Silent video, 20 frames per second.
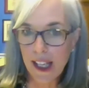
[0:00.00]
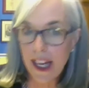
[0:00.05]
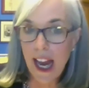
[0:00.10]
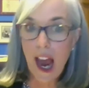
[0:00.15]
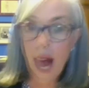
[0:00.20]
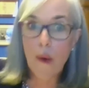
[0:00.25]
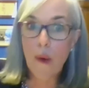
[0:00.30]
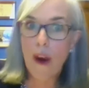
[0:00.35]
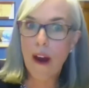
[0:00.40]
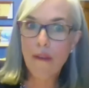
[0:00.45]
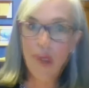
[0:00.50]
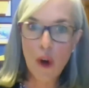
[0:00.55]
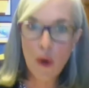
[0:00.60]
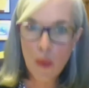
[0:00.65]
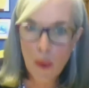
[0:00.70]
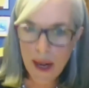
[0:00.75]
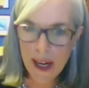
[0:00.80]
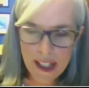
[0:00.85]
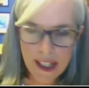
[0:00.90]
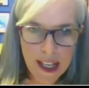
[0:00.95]
And however
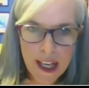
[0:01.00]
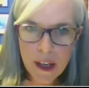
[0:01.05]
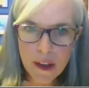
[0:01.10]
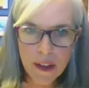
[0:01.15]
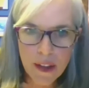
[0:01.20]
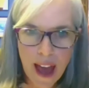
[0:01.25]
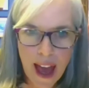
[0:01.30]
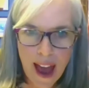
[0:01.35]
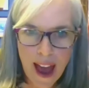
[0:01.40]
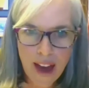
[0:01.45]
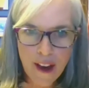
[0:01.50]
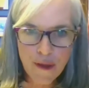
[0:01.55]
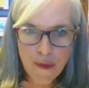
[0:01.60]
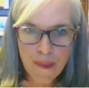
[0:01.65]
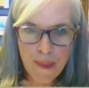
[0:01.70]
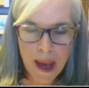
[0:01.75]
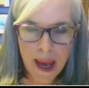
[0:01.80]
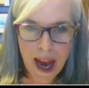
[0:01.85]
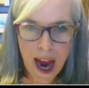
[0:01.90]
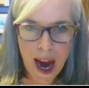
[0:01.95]
we tier that
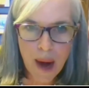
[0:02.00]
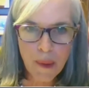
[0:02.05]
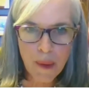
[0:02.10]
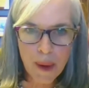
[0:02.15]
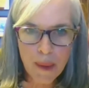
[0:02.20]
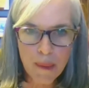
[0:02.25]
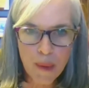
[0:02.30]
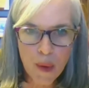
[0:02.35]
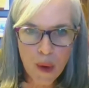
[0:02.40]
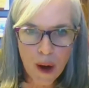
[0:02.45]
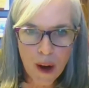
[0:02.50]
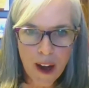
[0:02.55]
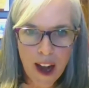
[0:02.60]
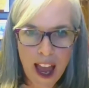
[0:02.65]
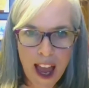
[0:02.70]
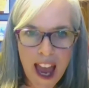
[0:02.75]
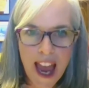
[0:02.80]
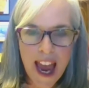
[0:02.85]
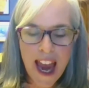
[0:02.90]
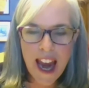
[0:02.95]
FBI report,